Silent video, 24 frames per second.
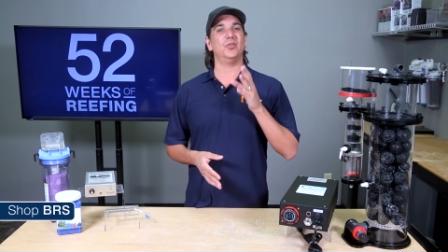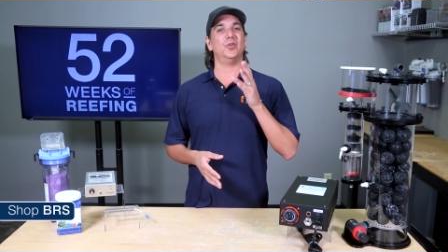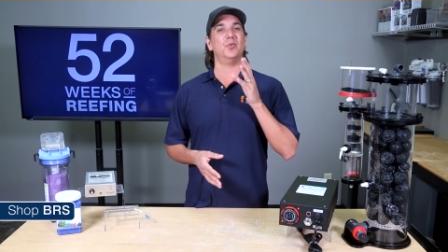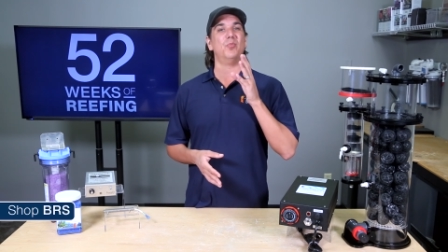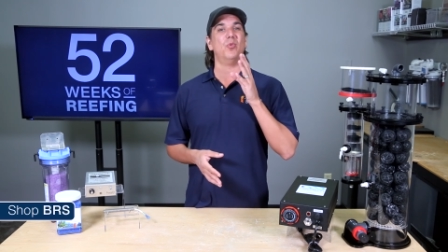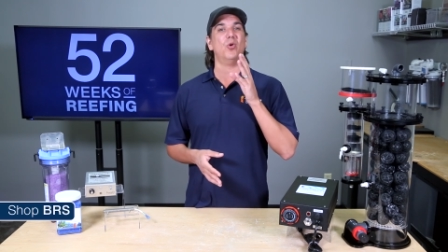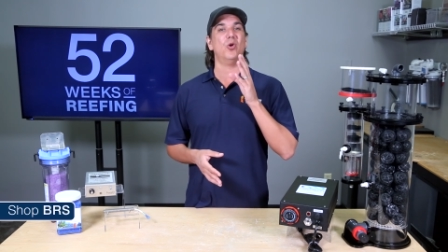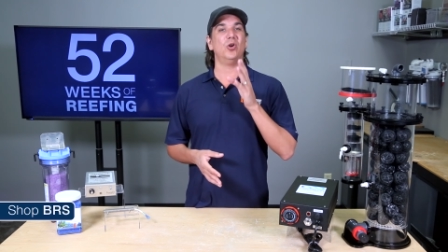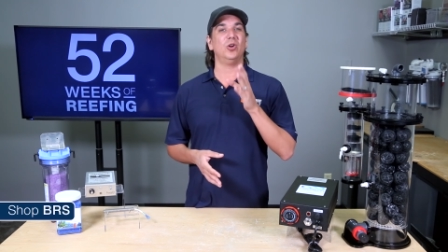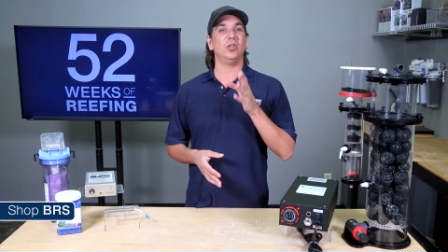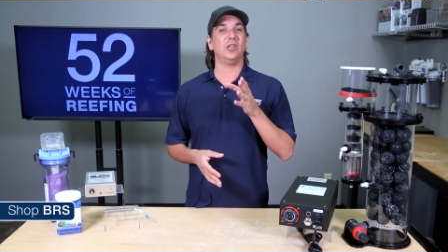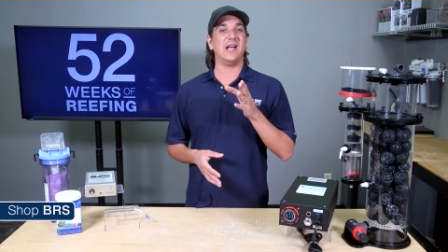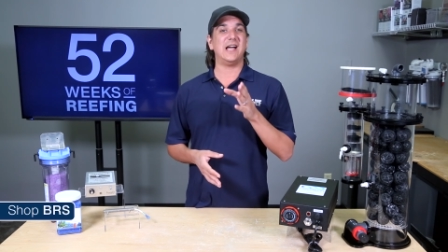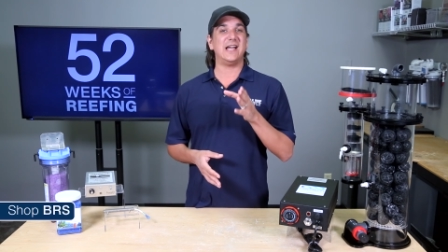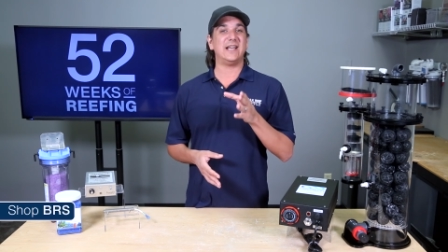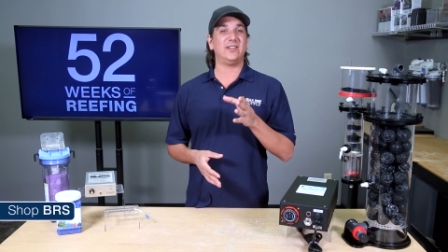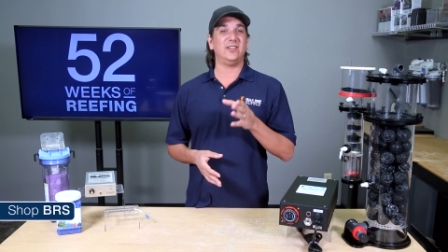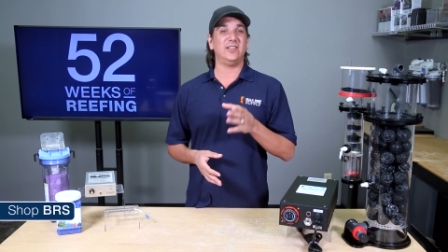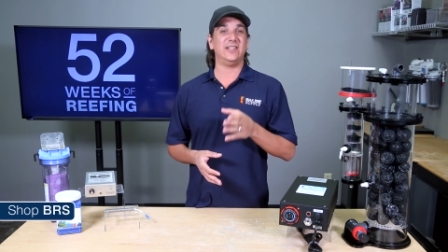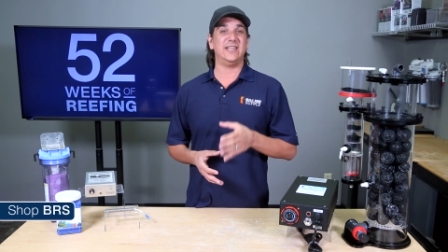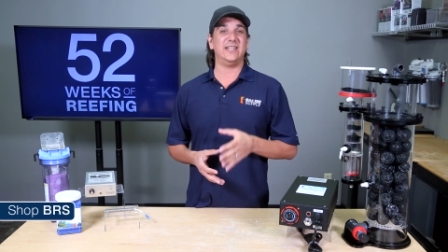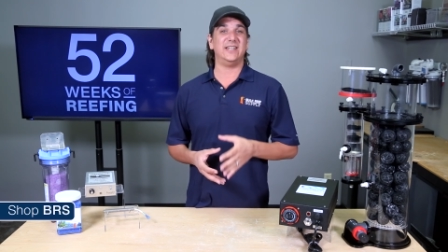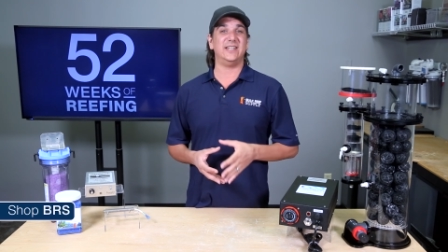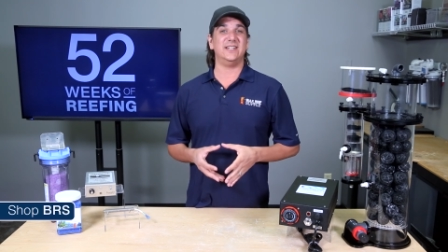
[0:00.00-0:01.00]
the more
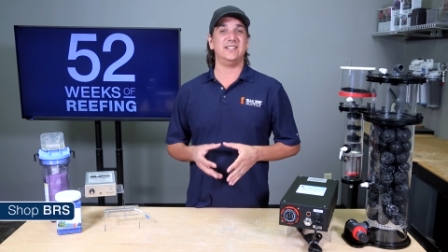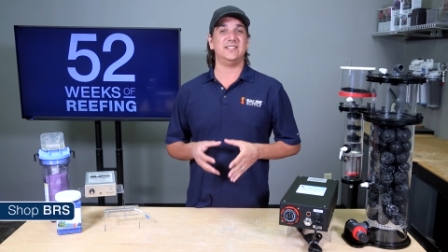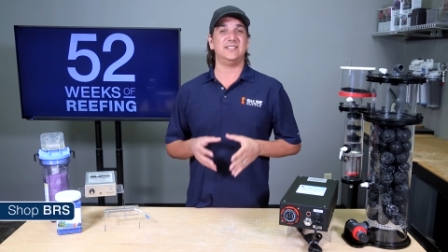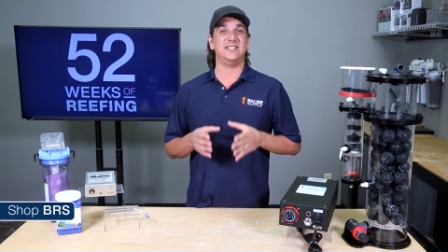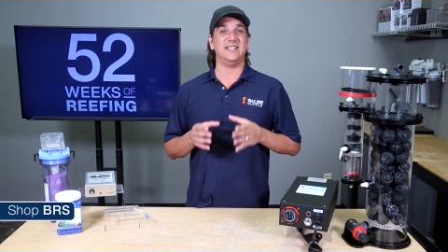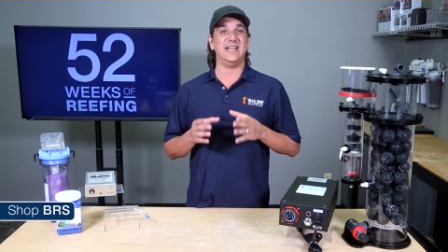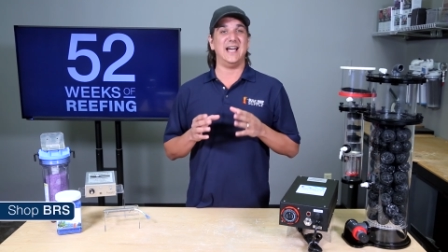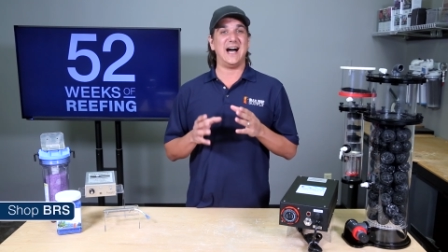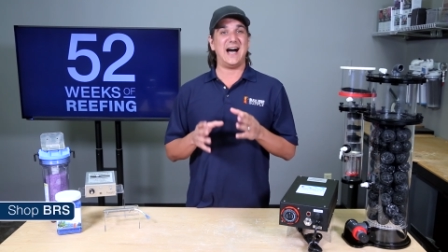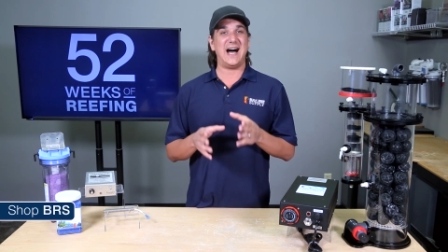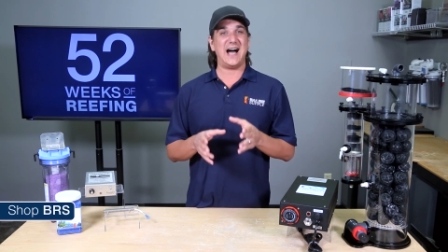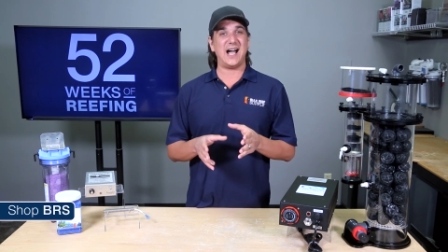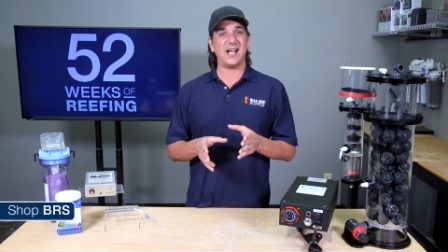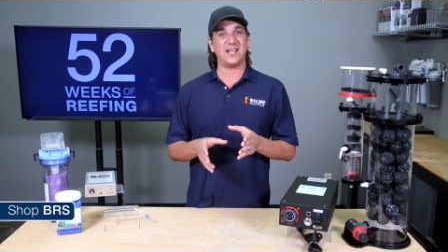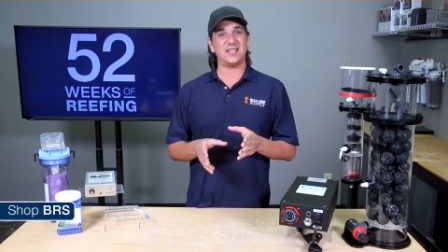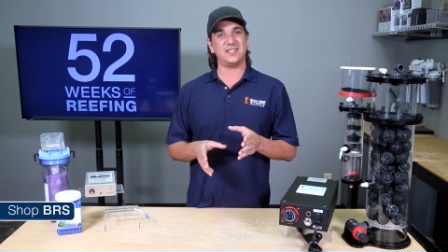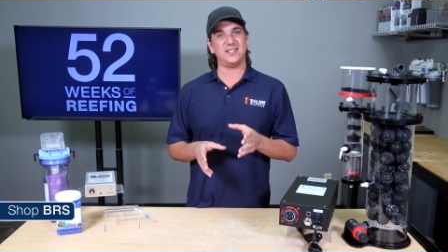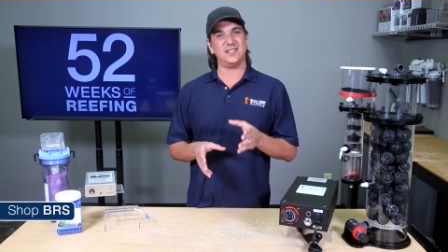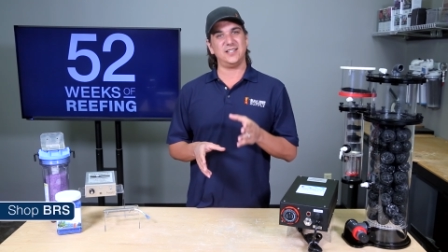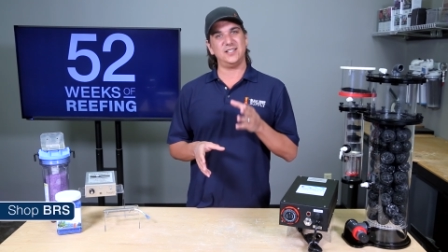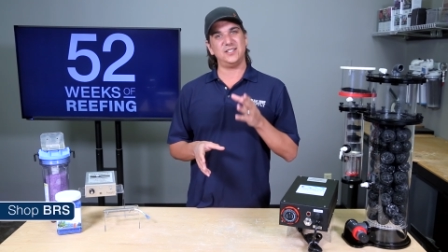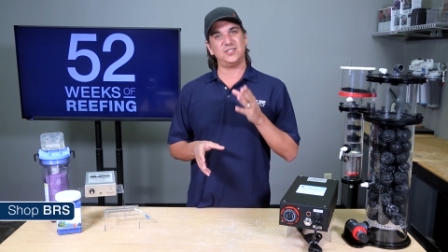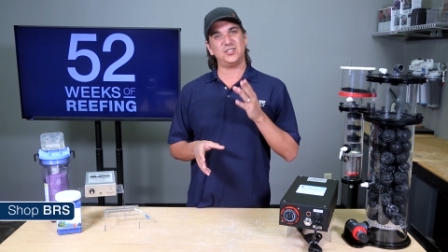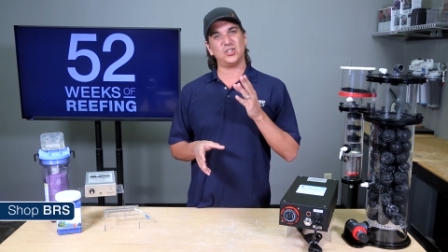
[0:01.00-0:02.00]
likely it is the
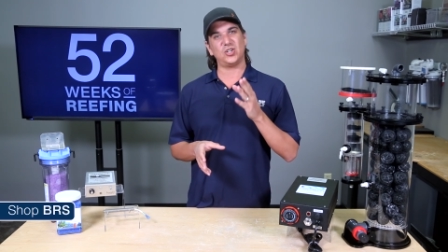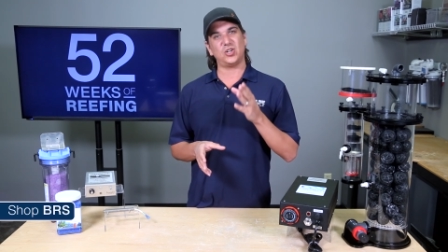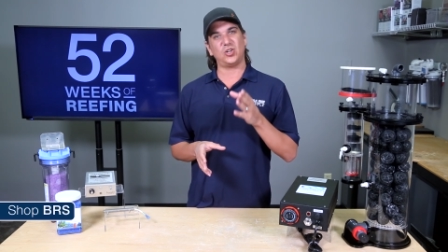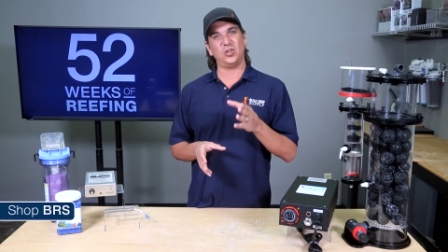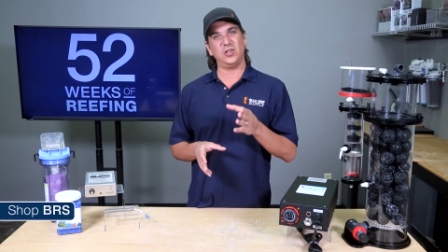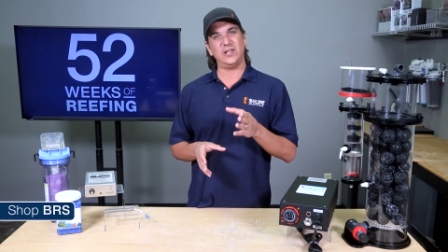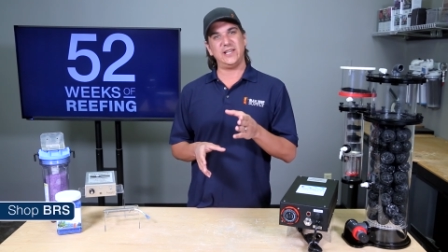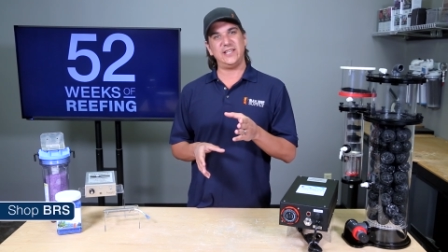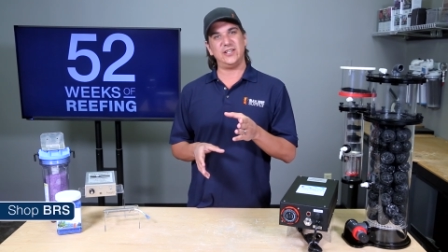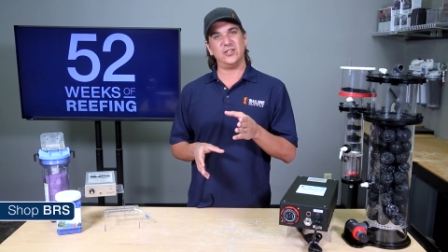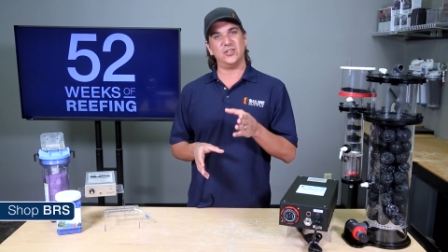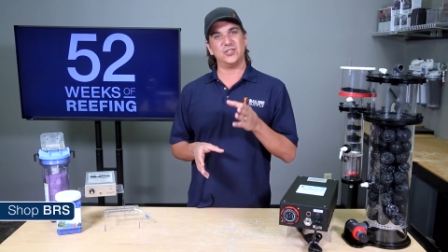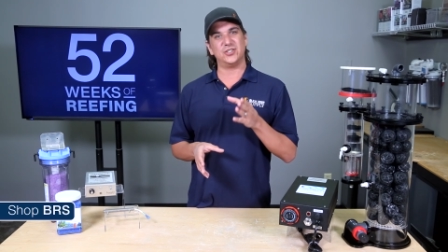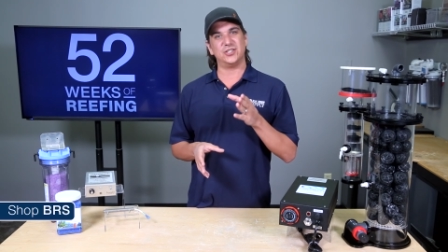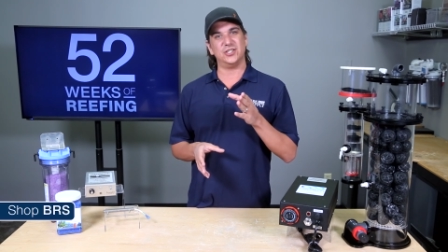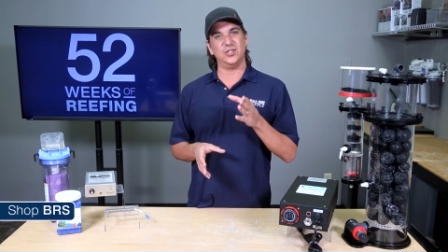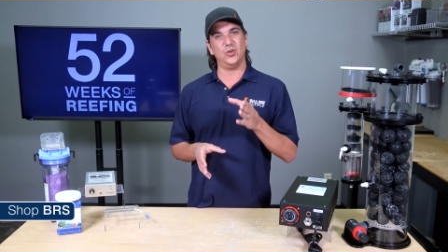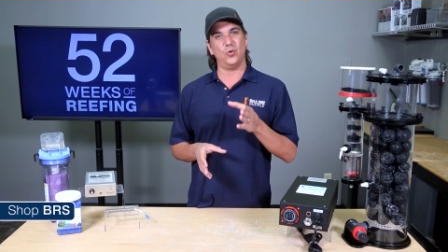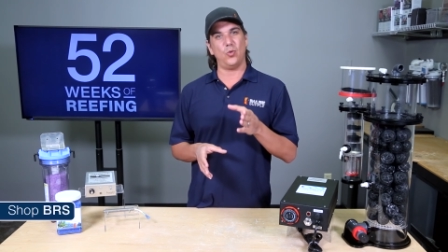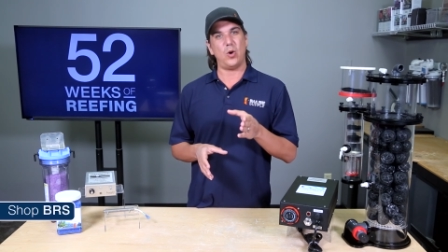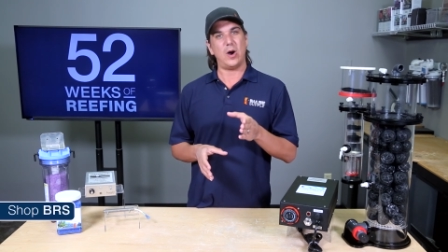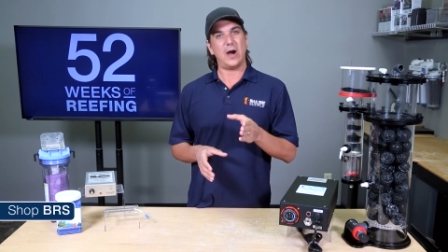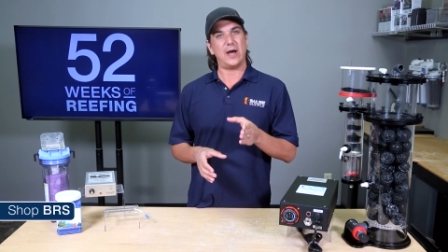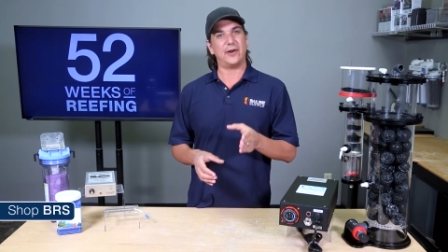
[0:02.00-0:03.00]
oxidants or cleaners in
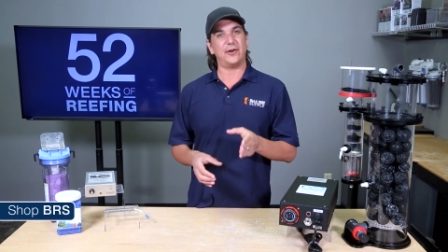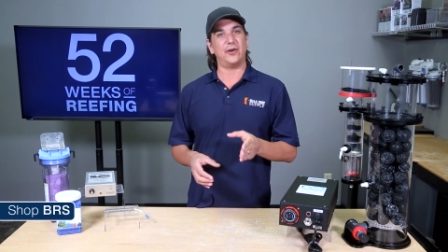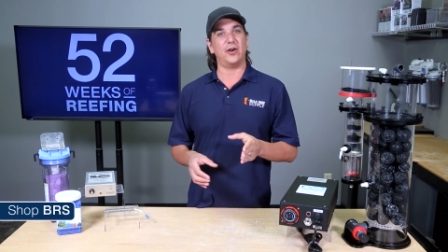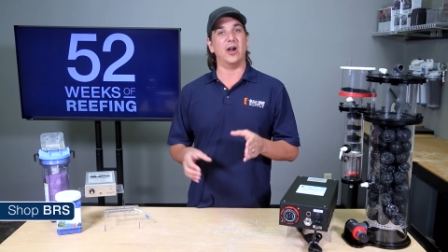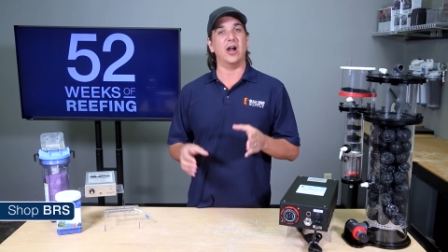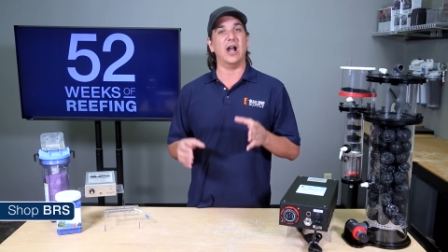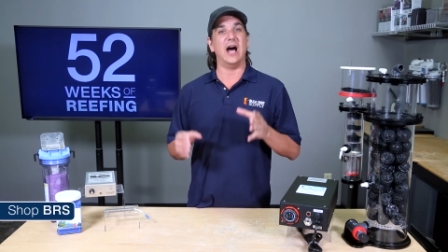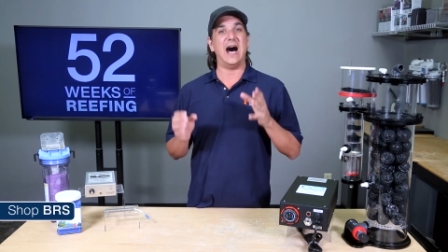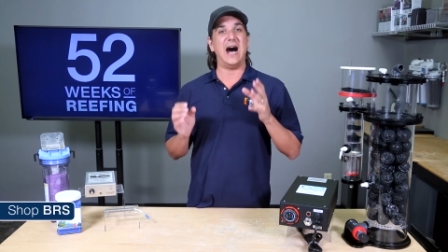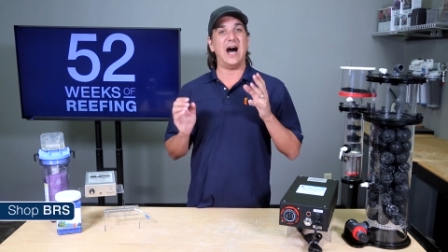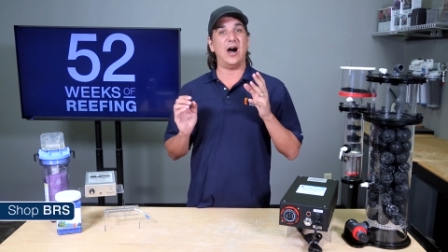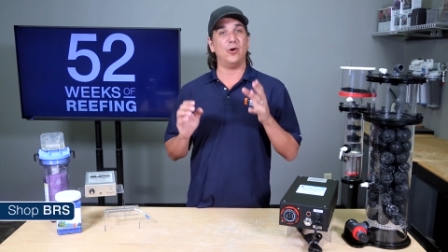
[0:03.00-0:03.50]
the water are